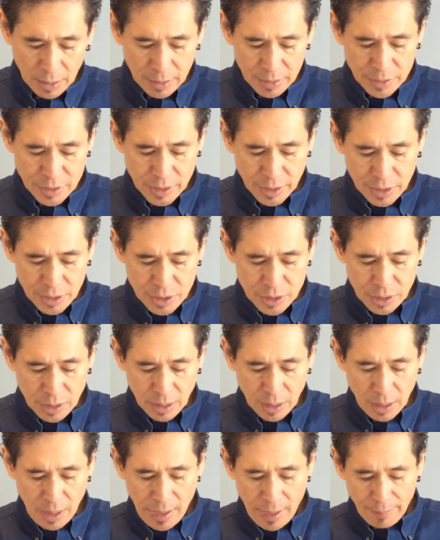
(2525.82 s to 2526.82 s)
6,
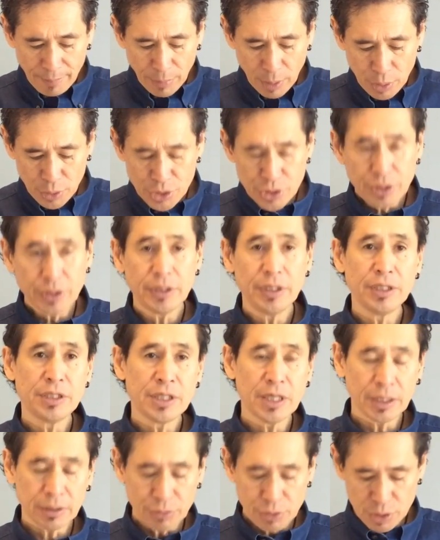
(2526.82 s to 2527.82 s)
motion
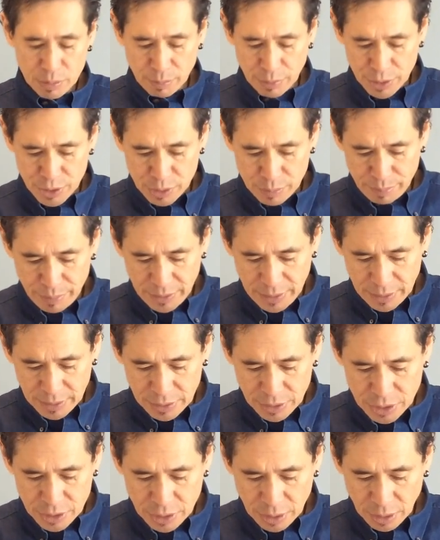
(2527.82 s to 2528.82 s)
detectors must be
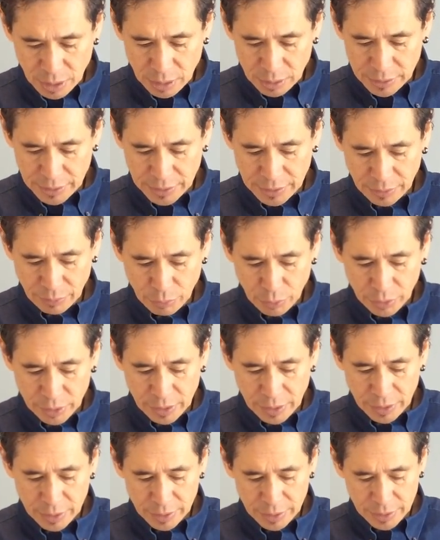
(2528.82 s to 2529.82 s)
installed and in
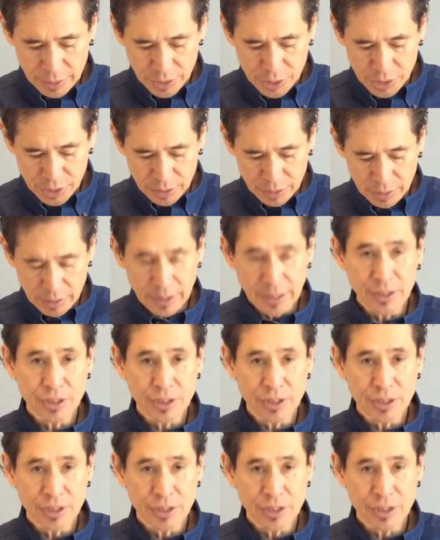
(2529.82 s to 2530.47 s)
working condition.